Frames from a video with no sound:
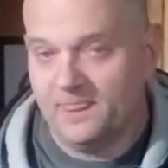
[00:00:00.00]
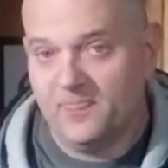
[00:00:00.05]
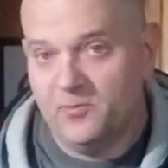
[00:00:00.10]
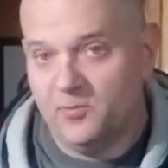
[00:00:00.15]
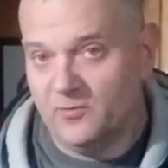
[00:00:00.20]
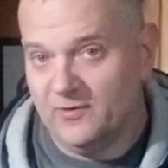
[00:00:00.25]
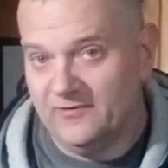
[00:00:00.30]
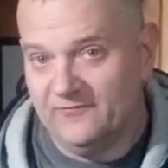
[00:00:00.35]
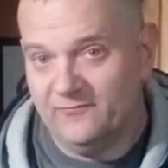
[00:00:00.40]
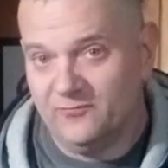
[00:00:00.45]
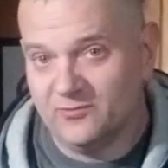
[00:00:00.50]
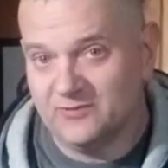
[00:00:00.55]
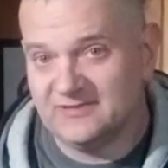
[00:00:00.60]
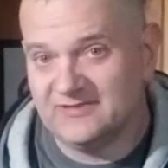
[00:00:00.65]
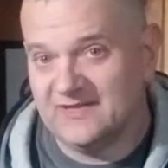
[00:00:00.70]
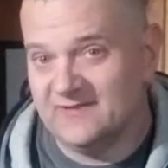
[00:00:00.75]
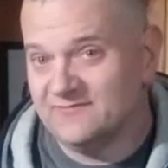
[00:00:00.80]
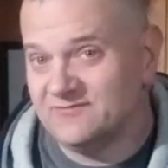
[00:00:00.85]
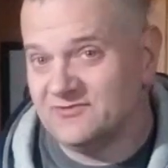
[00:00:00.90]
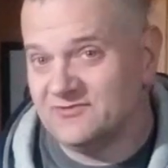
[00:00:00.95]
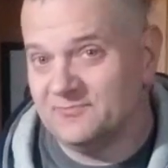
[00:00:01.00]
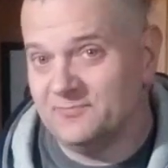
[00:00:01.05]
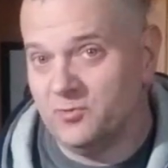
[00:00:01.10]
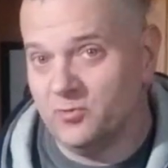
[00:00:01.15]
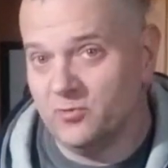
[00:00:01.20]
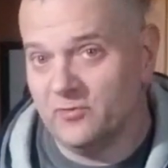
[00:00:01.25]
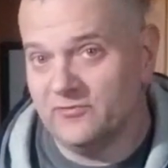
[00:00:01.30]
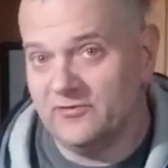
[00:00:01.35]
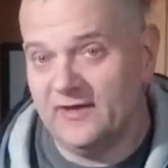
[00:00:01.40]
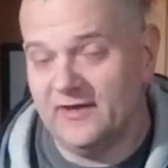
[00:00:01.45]
24/7
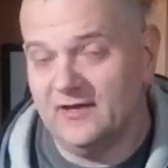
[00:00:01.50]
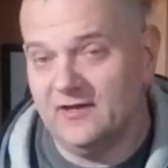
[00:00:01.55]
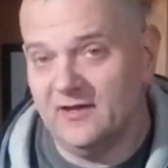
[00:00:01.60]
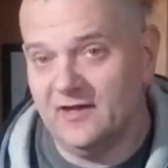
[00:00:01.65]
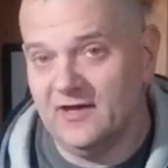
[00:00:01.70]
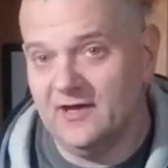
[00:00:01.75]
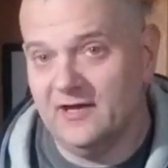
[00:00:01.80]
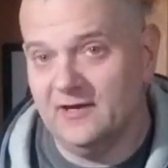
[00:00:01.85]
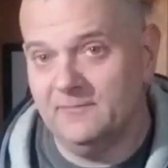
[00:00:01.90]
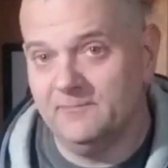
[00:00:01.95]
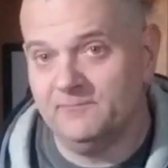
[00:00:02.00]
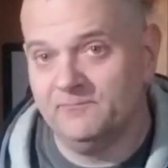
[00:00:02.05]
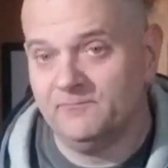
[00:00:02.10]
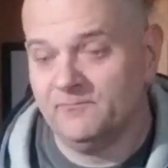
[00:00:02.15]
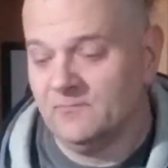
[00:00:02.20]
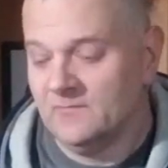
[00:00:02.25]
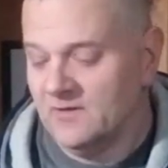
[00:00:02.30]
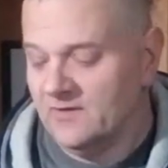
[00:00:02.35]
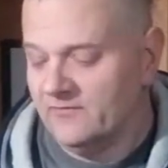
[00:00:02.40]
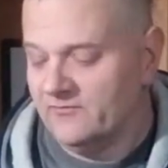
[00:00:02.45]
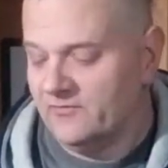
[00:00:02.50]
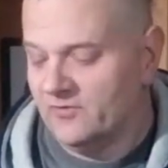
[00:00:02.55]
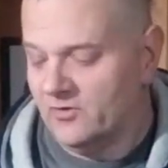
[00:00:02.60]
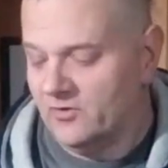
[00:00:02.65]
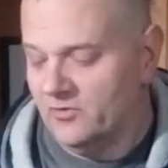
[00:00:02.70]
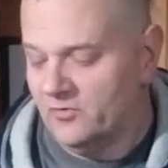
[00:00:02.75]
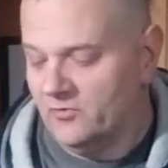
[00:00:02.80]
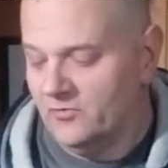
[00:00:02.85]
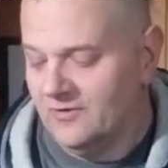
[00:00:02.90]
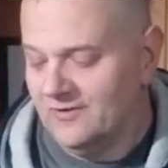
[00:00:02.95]
support they claim.
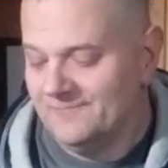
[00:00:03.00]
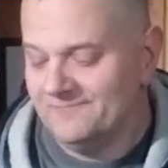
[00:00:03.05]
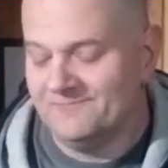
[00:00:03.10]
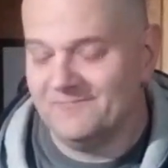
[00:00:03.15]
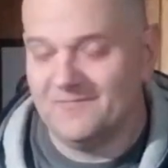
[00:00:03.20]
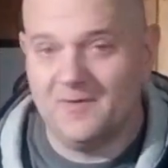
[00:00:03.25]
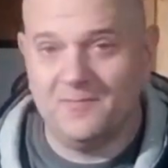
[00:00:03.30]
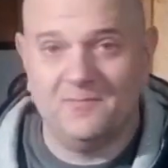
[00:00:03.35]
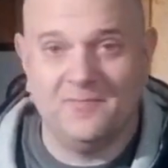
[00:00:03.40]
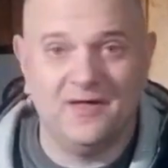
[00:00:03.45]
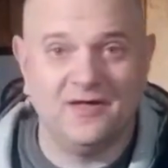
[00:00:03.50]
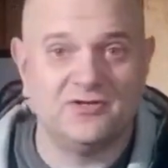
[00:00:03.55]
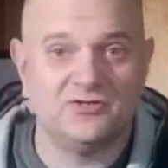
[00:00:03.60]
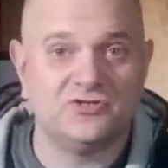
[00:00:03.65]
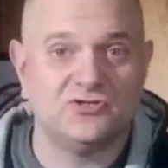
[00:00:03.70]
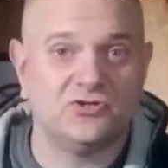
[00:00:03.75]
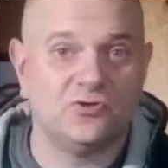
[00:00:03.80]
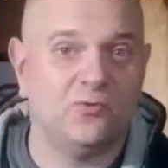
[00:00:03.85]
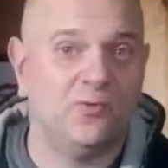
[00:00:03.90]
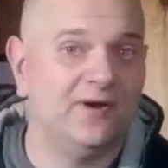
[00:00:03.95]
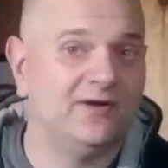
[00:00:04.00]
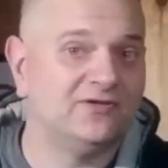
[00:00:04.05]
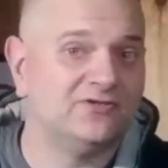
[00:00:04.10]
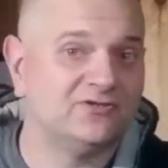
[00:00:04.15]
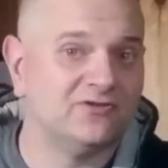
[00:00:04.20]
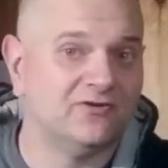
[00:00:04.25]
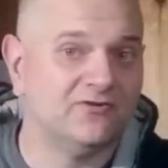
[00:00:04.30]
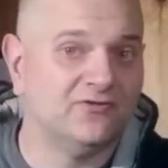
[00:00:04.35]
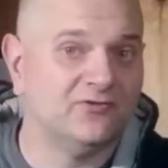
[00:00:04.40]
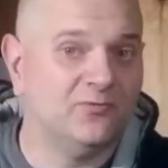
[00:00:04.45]
So I'm not quite
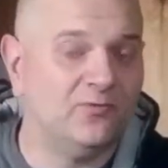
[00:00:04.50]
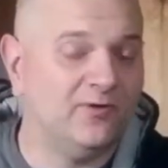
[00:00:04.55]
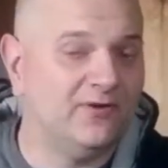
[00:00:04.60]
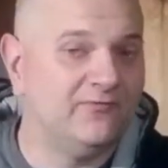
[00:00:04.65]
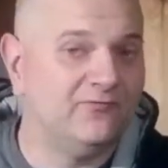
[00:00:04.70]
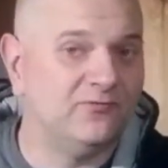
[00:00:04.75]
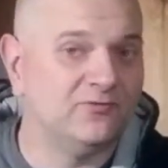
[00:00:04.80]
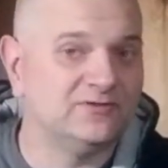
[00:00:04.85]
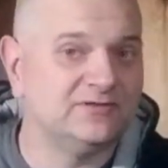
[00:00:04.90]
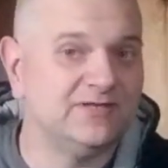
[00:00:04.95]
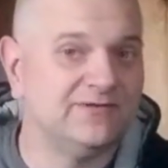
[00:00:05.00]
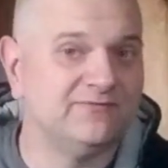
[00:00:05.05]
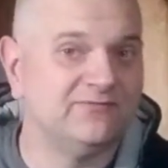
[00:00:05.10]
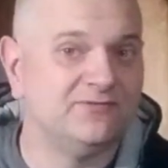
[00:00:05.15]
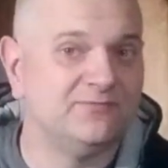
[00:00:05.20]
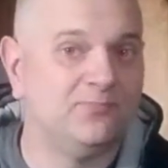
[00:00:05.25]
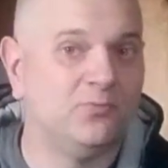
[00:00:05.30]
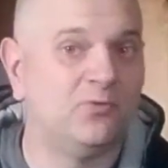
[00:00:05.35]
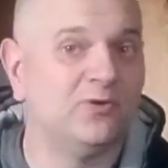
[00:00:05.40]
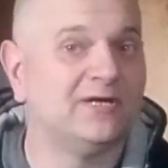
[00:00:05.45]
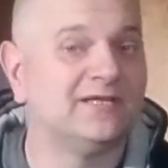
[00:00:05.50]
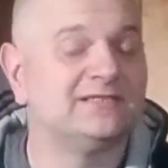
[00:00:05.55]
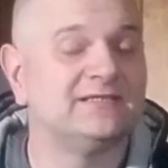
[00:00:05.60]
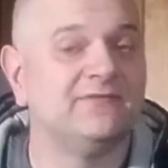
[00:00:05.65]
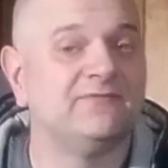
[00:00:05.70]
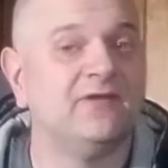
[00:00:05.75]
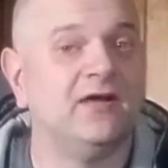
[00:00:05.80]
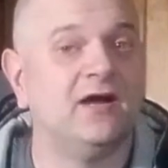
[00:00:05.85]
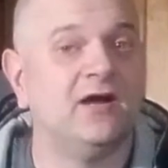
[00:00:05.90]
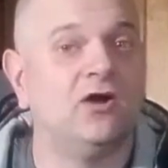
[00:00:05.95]
sure the 24/7 support because
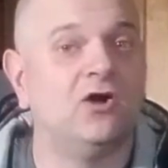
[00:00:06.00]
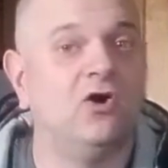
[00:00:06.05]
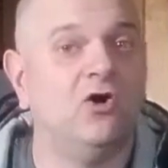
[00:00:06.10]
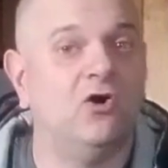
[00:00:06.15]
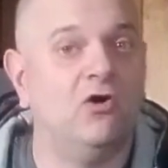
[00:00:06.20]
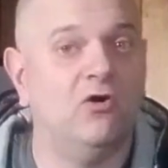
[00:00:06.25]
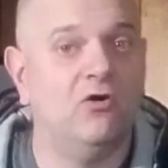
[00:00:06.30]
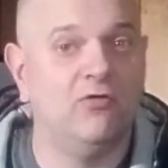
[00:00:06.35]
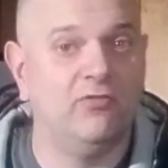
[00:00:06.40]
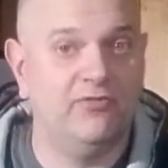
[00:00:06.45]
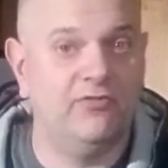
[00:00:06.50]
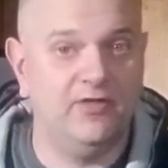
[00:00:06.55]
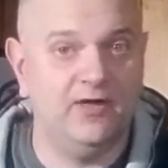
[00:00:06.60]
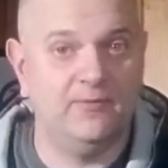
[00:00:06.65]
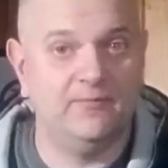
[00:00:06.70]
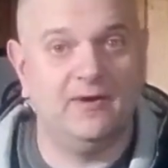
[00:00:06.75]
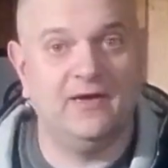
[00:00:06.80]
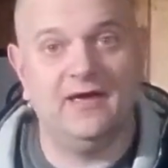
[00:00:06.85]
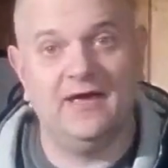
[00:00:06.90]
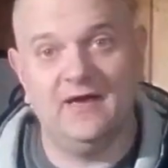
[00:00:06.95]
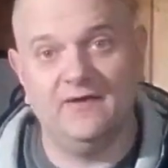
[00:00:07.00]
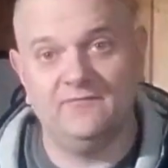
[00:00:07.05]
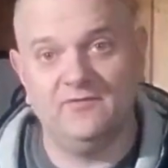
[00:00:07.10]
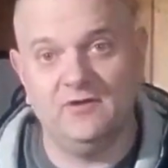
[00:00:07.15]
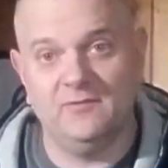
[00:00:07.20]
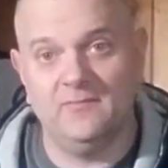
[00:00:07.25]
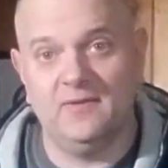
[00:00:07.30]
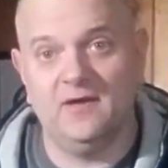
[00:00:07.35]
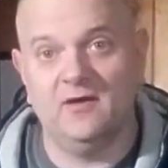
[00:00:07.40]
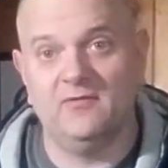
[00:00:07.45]
I've not called them. I have
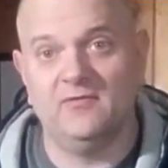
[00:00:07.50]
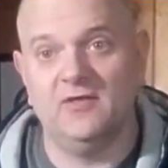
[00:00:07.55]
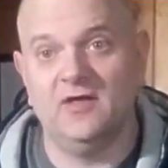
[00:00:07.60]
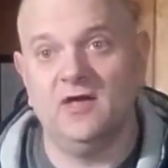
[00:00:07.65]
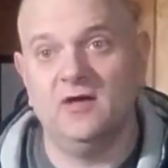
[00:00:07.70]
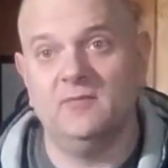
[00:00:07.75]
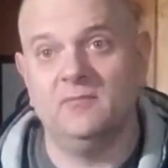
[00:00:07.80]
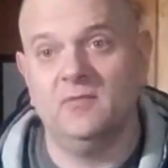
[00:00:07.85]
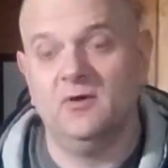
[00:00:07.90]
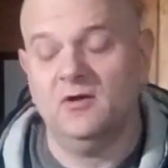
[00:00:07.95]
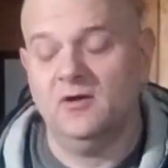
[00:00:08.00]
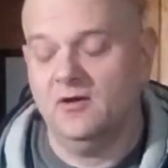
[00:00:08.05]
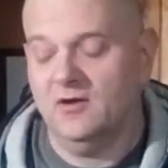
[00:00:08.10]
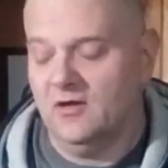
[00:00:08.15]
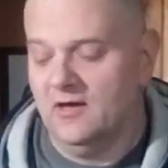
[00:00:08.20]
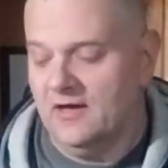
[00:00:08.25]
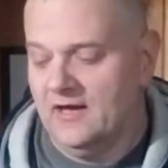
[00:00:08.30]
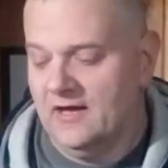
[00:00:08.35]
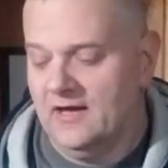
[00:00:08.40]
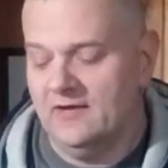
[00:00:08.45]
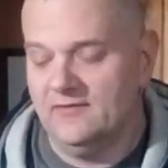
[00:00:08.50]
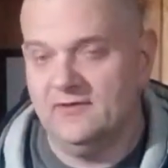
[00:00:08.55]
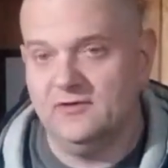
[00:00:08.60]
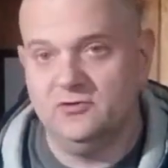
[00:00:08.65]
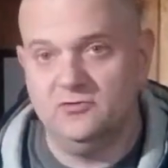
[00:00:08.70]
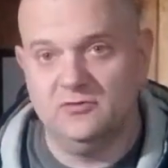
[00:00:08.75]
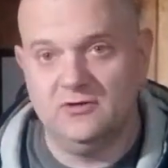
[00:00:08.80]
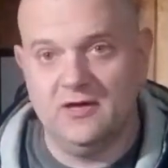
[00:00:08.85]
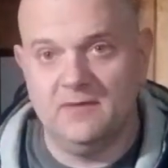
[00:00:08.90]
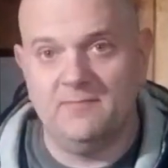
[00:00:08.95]
emailed them, and they
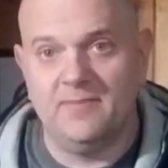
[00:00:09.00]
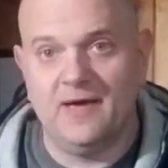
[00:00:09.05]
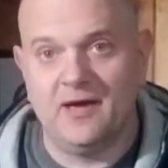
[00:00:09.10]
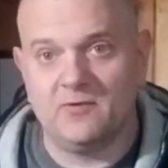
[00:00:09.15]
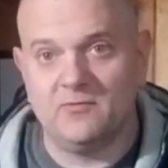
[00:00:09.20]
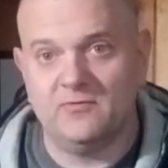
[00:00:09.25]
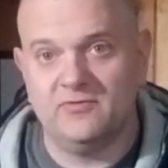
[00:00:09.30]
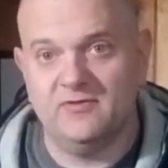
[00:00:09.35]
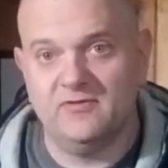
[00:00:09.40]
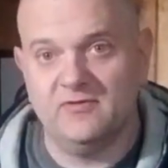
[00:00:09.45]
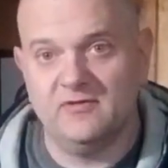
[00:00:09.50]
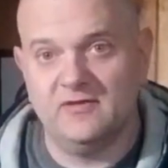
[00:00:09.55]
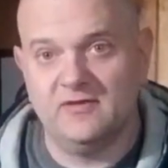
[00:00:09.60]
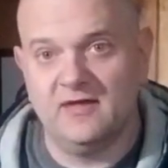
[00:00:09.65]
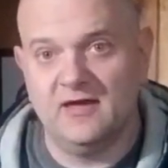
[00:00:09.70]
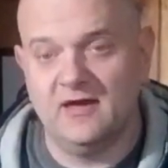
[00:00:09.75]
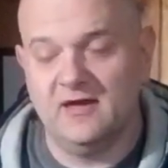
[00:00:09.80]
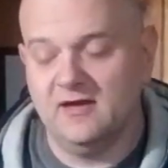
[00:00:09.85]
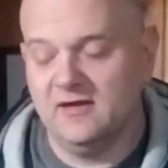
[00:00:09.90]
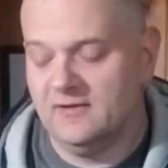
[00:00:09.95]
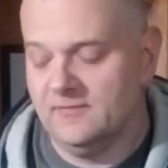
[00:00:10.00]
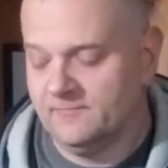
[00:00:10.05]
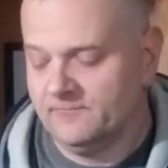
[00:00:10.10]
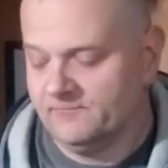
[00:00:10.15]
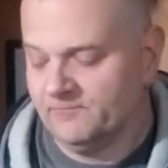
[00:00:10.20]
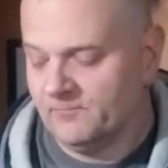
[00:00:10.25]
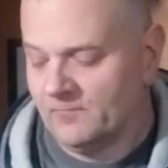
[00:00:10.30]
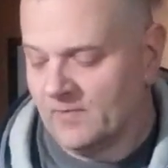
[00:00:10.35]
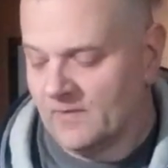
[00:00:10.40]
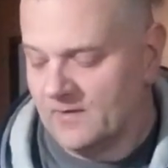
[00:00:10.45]
do get back within the day.
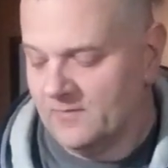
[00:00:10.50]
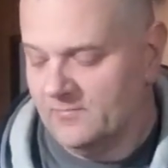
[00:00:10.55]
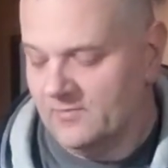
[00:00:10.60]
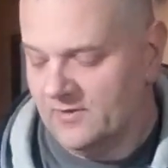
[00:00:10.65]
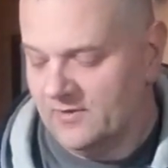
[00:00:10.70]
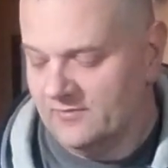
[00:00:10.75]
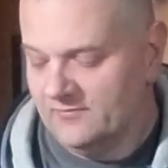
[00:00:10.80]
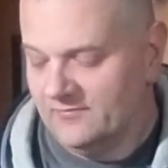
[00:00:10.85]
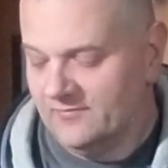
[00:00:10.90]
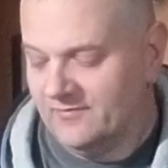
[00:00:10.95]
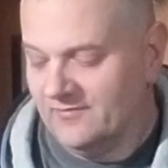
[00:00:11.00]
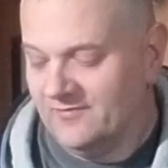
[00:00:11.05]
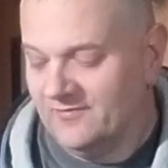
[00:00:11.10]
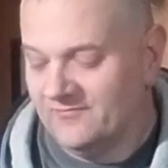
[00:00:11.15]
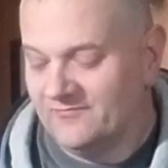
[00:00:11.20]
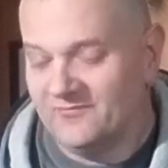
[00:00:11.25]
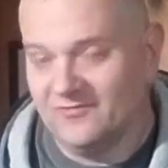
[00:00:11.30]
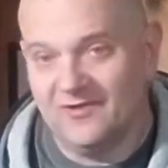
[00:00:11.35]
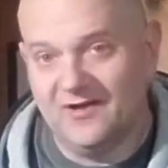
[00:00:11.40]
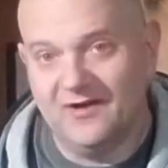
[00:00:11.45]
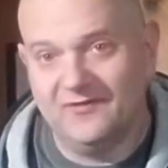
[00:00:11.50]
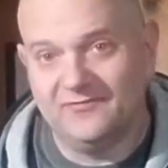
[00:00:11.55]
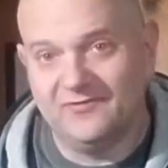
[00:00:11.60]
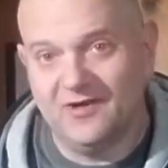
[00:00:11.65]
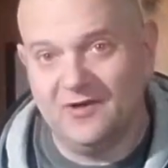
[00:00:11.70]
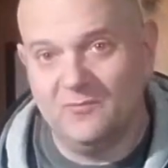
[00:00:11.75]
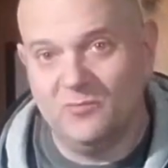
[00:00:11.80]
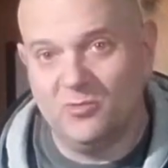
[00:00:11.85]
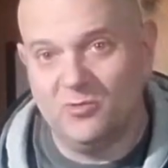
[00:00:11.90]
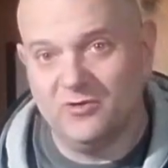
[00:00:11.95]
But for
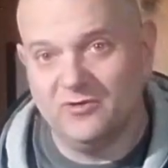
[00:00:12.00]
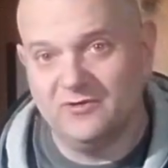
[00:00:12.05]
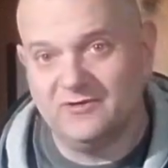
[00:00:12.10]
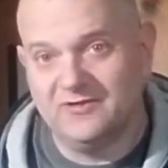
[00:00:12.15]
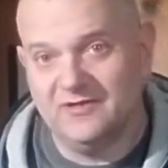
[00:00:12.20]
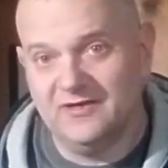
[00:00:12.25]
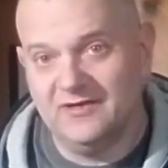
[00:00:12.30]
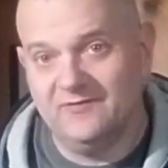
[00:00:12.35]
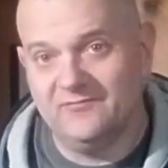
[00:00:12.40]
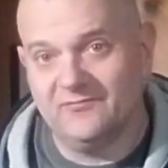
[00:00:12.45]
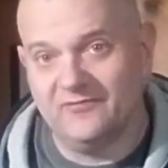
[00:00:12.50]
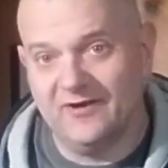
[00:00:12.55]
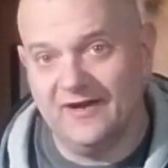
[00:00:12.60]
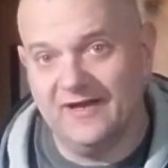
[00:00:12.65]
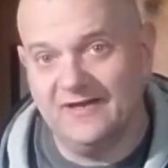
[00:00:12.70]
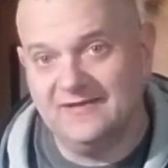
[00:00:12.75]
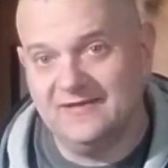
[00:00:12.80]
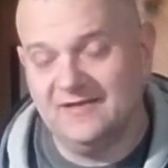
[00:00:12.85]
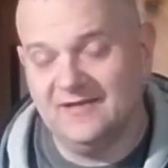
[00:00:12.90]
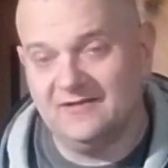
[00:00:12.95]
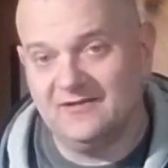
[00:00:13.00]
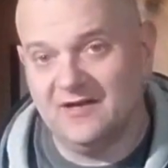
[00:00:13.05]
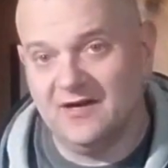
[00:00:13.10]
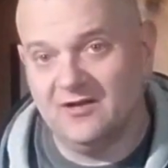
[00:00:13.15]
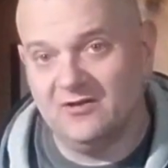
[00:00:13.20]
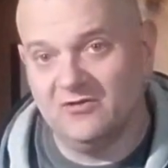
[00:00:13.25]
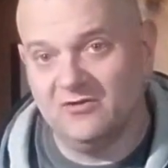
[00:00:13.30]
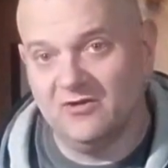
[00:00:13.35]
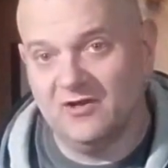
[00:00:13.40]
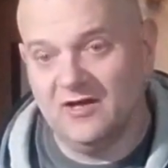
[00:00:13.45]
lifetime warranty, for an
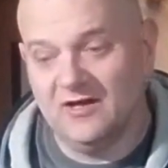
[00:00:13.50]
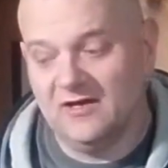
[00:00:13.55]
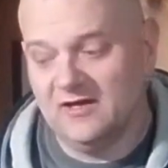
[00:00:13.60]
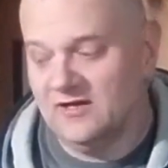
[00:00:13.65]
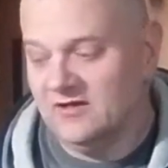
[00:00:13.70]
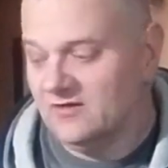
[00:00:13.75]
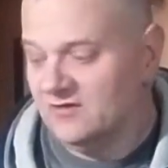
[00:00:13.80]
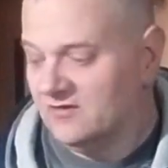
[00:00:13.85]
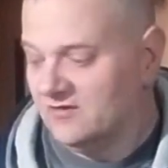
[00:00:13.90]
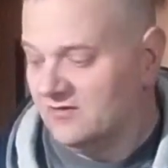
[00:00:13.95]
$18 light,